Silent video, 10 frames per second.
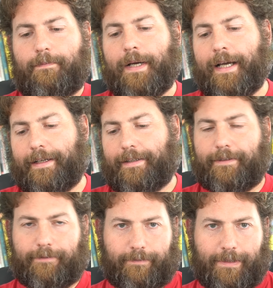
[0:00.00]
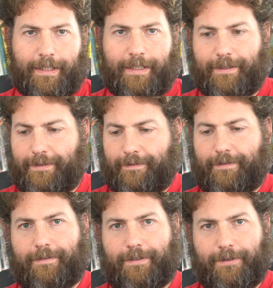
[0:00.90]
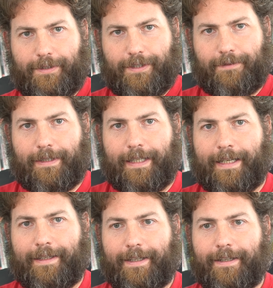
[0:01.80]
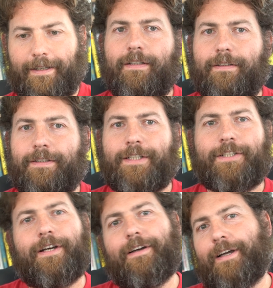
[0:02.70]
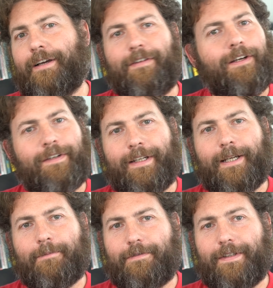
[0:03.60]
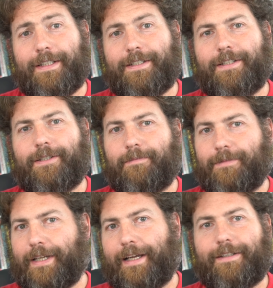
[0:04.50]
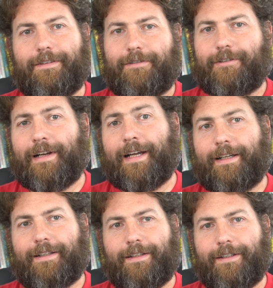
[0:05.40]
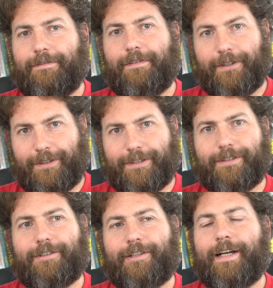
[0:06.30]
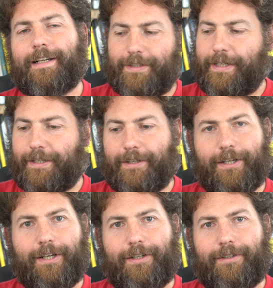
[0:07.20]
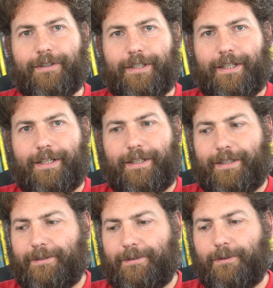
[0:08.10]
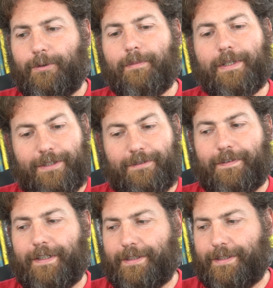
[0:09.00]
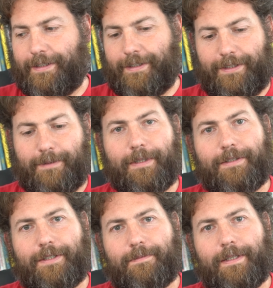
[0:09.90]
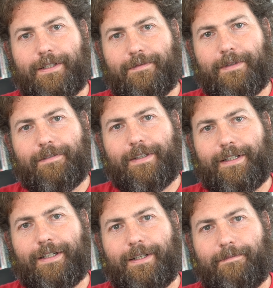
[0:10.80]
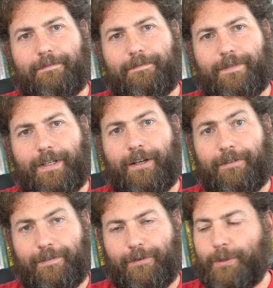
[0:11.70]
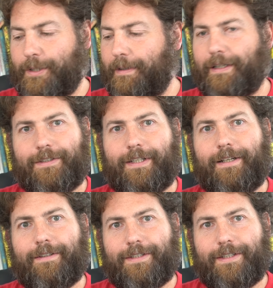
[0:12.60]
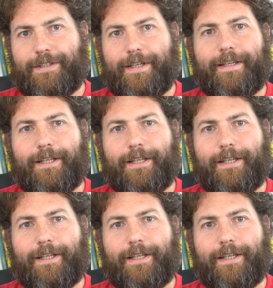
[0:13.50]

back, and to assist with landing. DJI have lovely names for these systems: active track, focus track. It can go almost as fast as the most expensive Mavic, over 40 miles an hour, 68